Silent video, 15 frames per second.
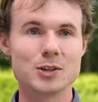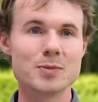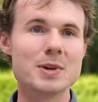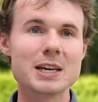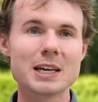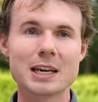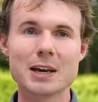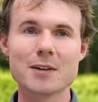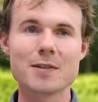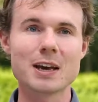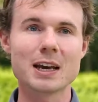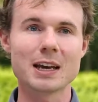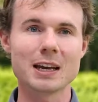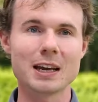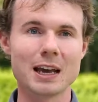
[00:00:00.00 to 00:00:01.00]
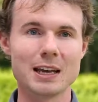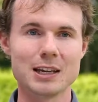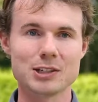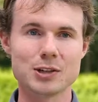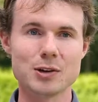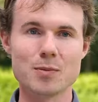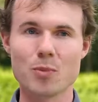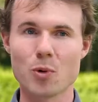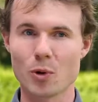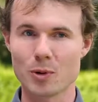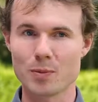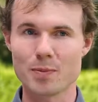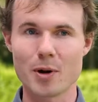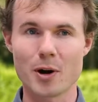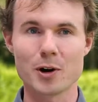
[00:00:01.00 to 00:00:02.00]
To me, giving is an
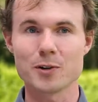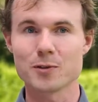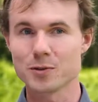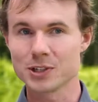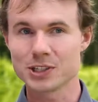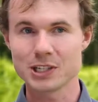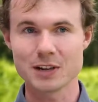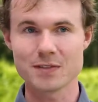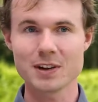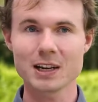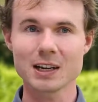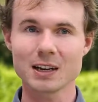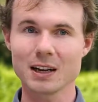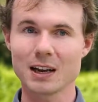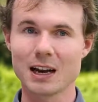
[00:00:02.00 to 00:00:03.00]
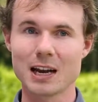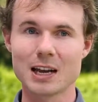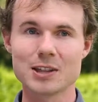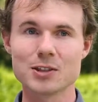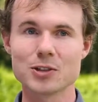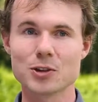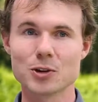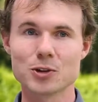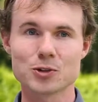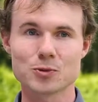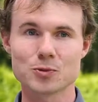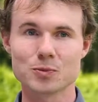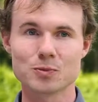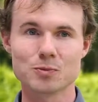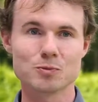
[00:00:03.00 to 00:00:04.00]
important part of receiving, and
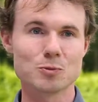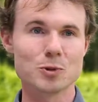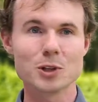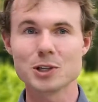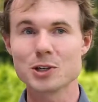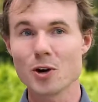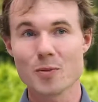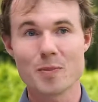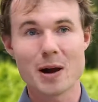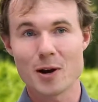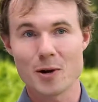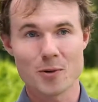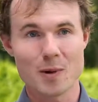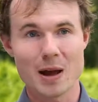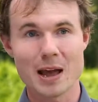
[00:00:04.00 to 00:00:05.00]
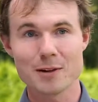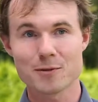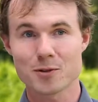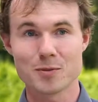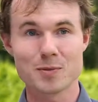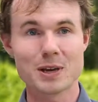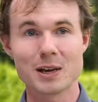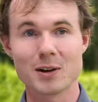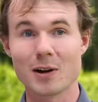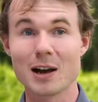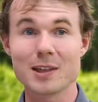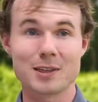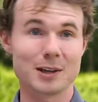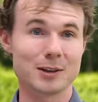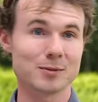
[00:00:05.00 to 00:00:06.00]
there's really no better way for me, or
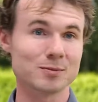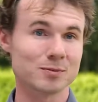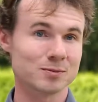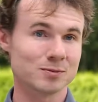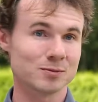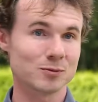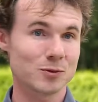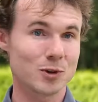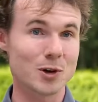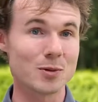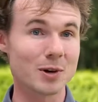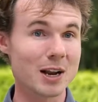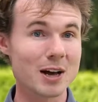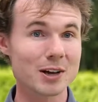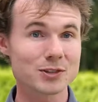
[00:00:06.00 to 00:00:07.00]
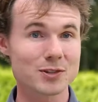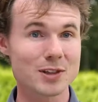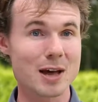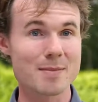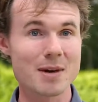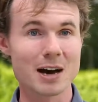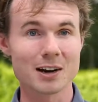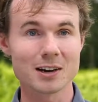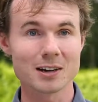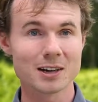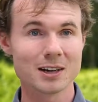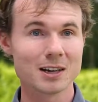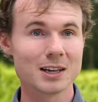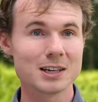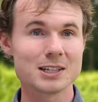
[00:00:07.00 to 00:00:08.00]
I think for anyone else for that matter,
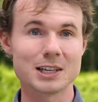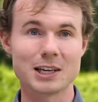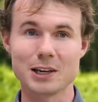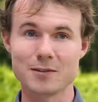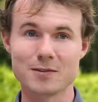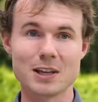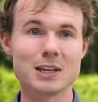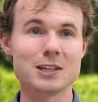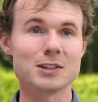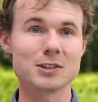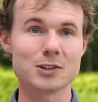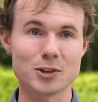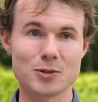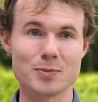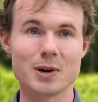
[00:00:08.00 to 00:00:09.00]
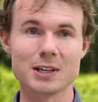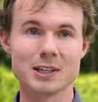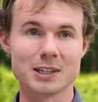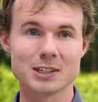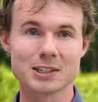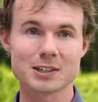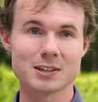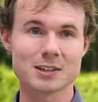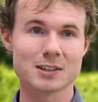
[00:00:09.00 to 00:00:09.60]
to give than to the pundits.